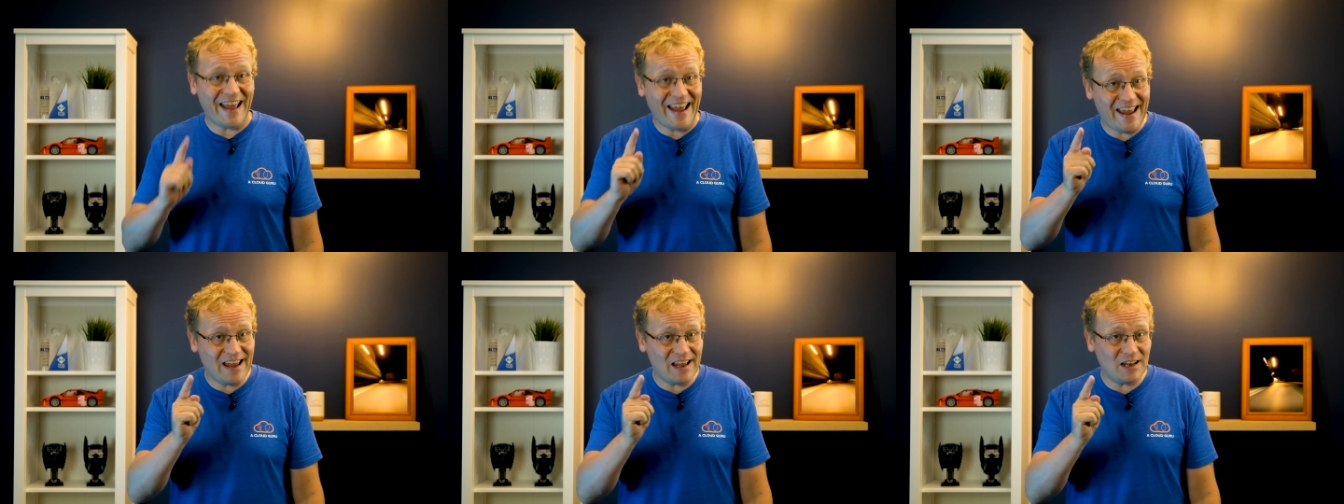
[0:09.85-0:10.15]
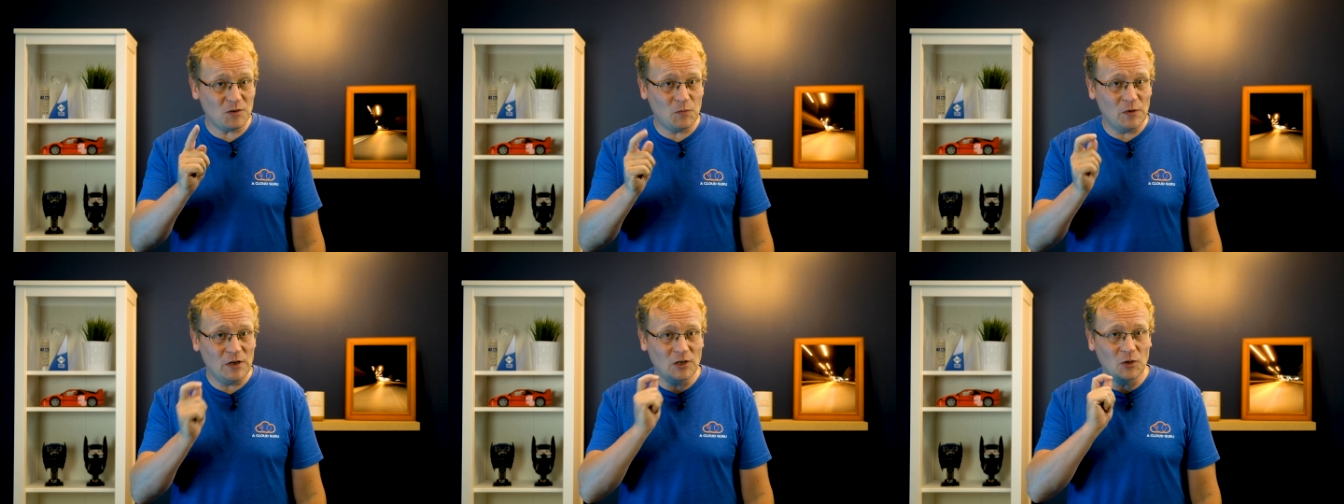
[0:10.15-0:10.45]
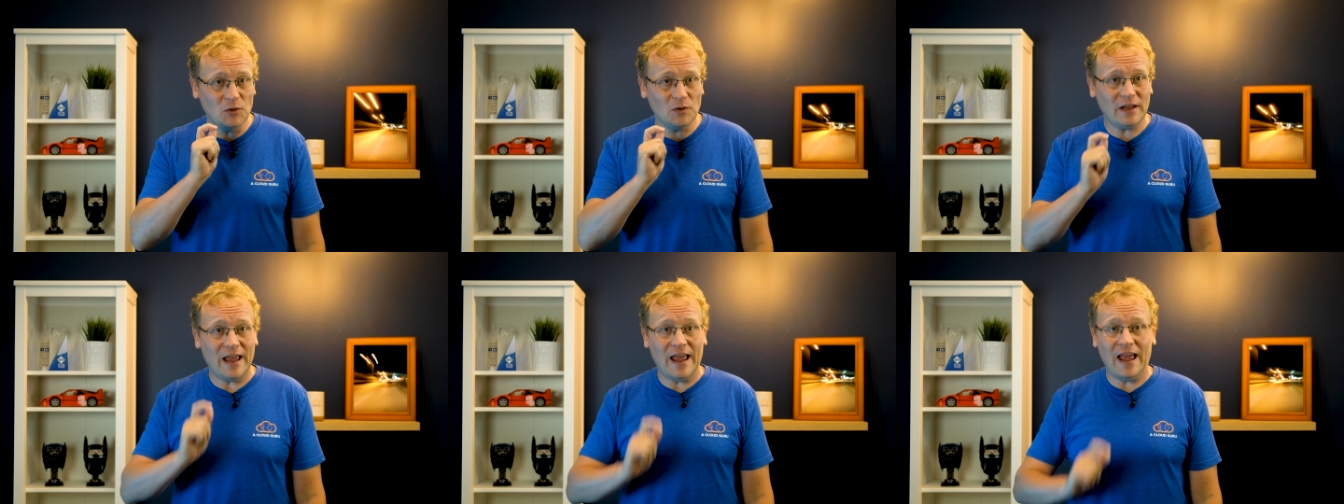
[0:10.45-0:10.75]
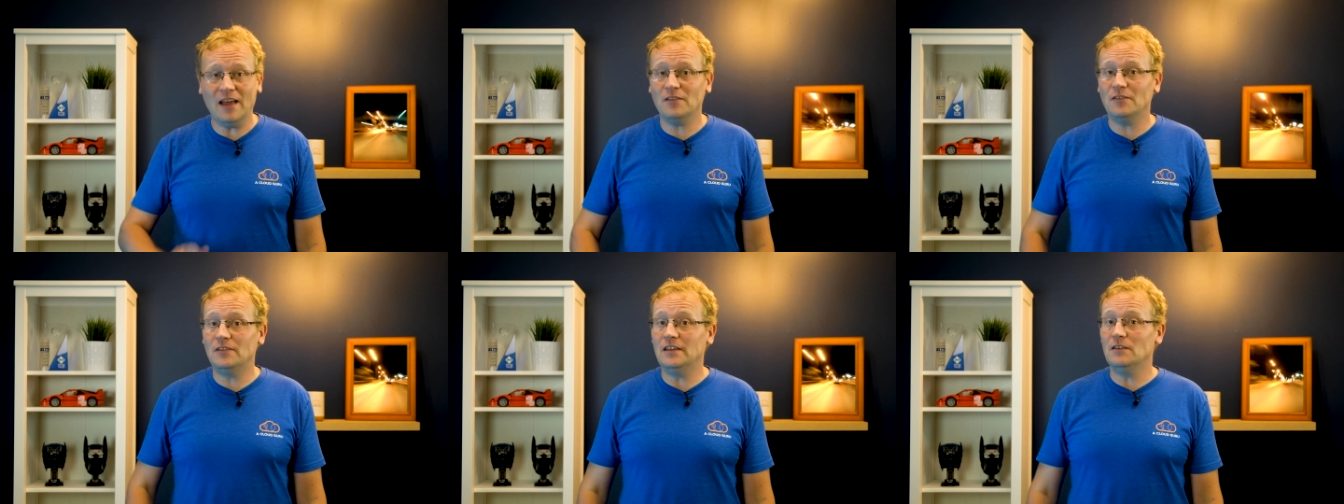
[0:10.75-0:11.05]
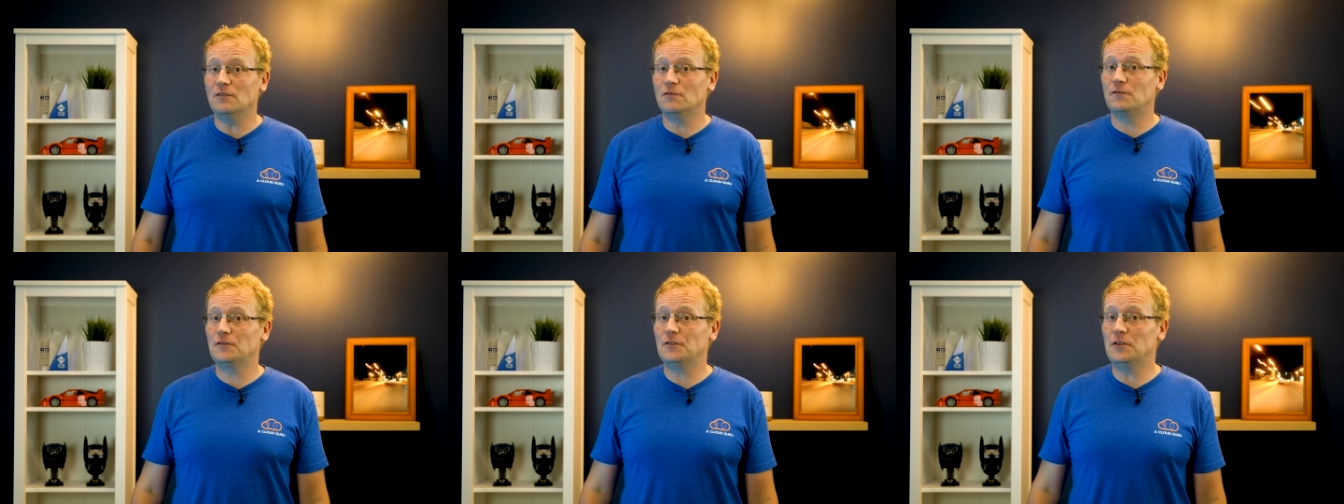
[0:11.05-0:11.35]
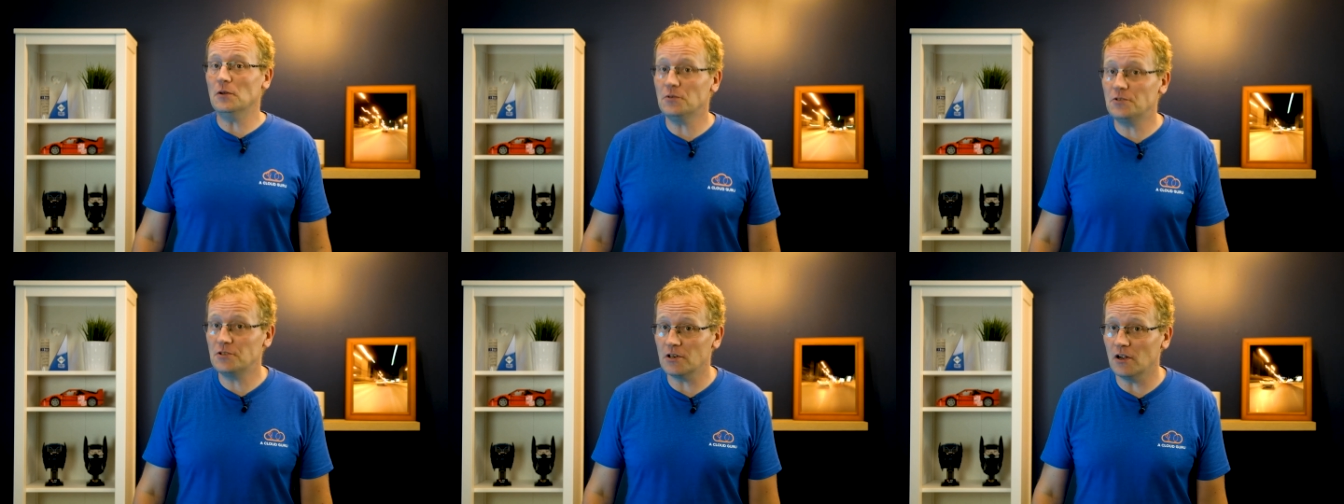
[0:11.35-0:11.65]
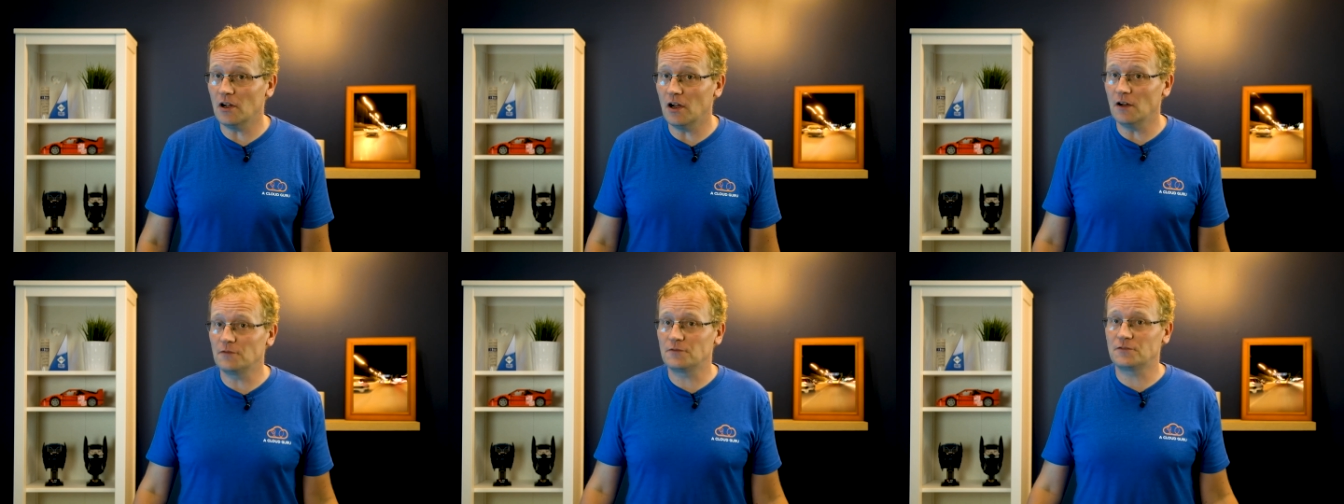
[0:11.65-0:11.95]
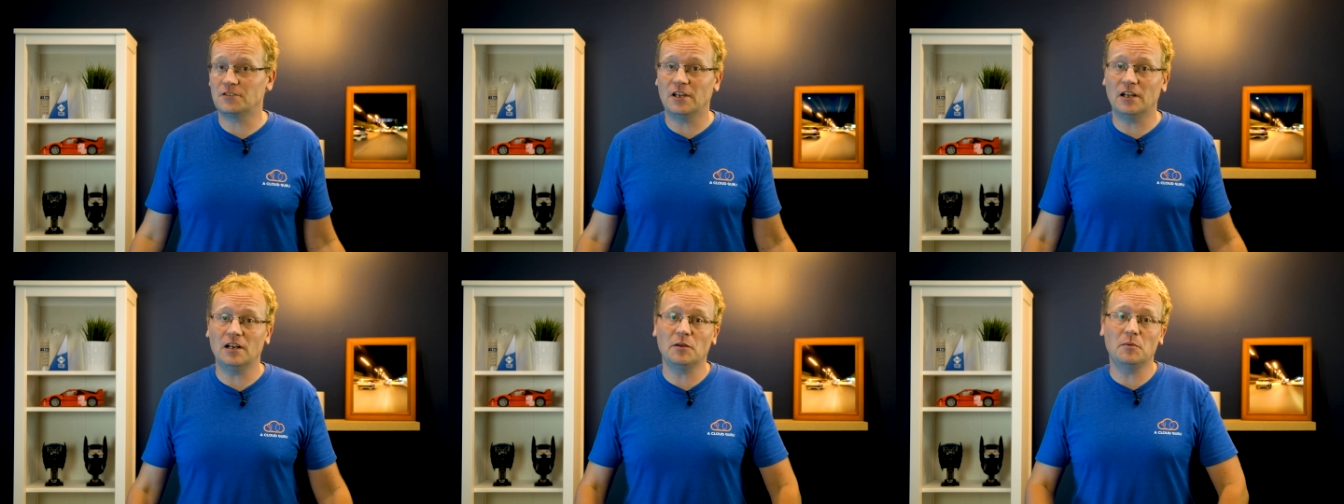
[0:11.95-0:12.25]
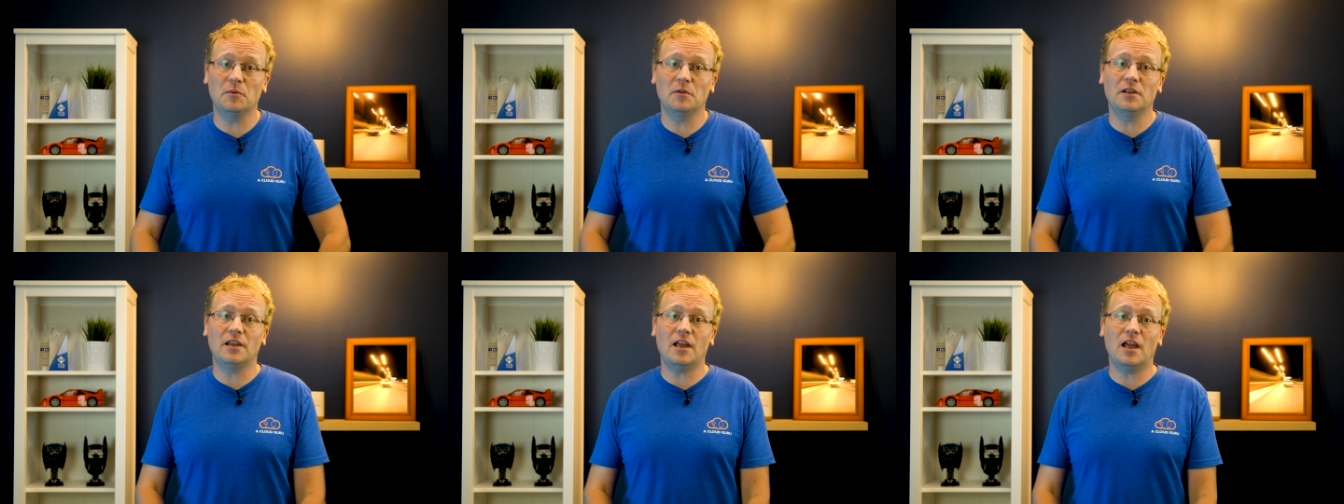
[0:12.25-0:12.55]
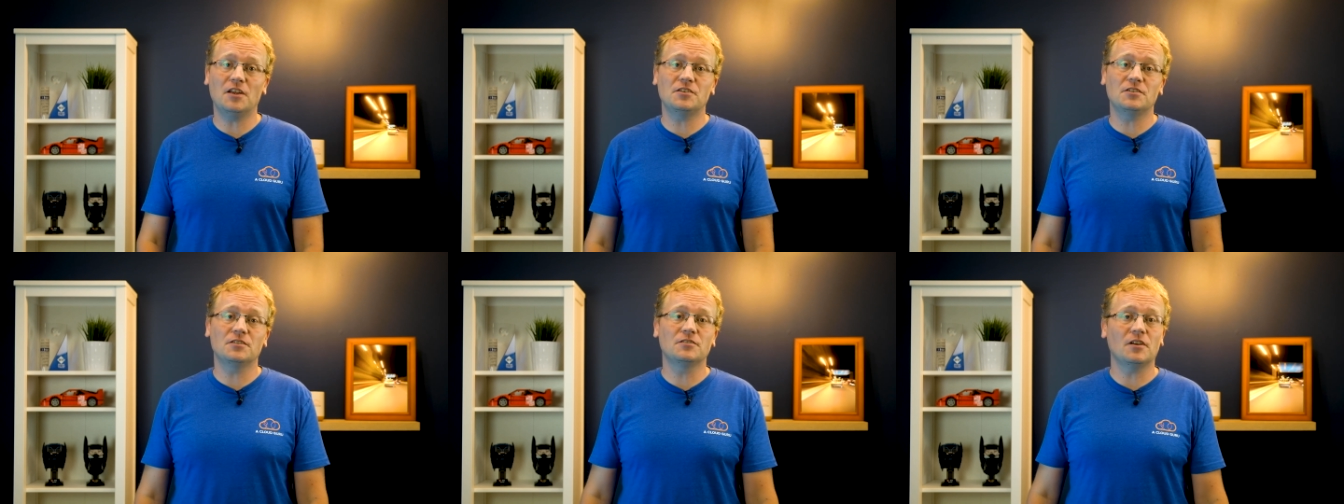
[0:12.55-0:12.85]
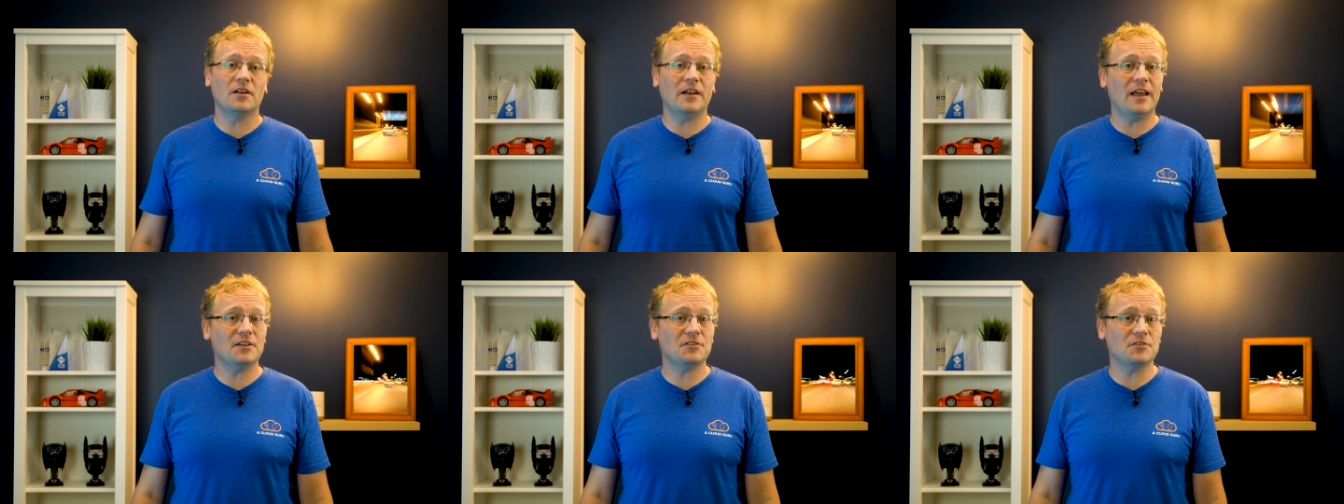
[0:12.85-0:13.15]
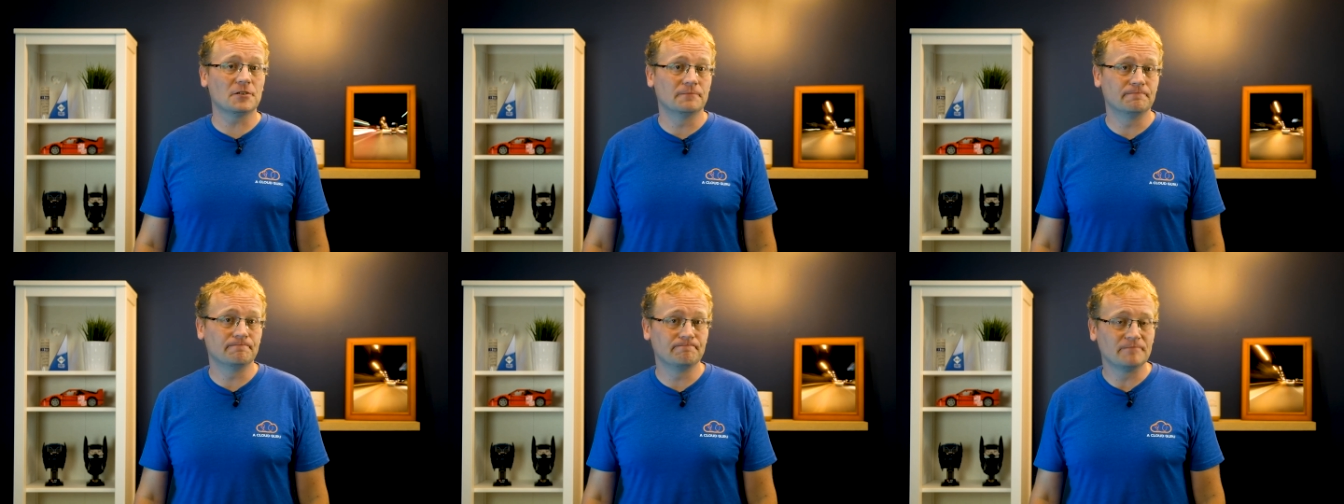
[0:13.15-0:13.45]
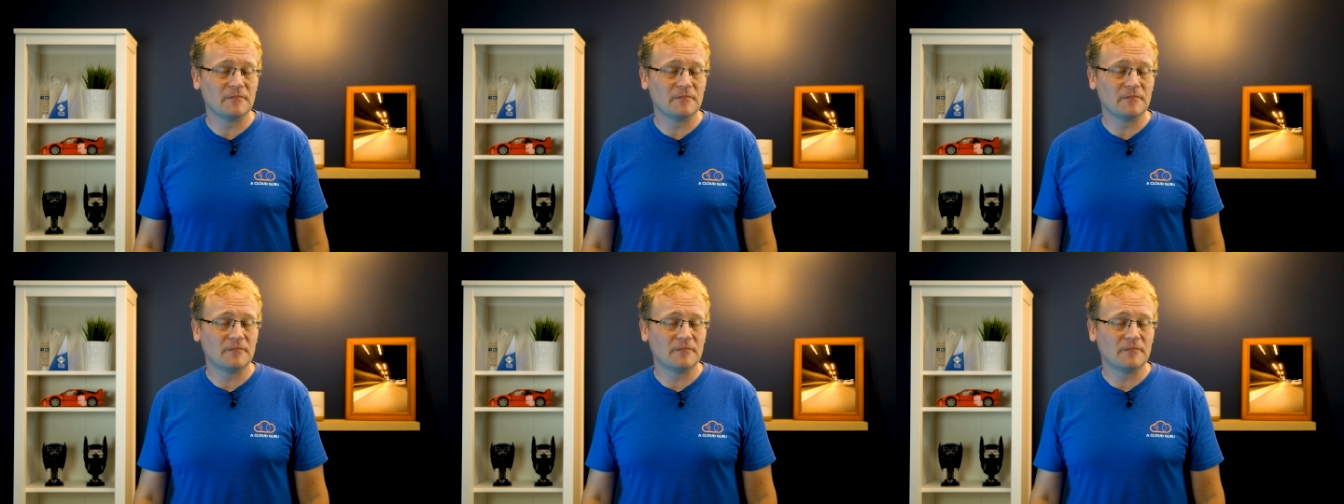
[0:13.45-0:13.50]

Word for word: and we look at the future of telecommunications on Azure.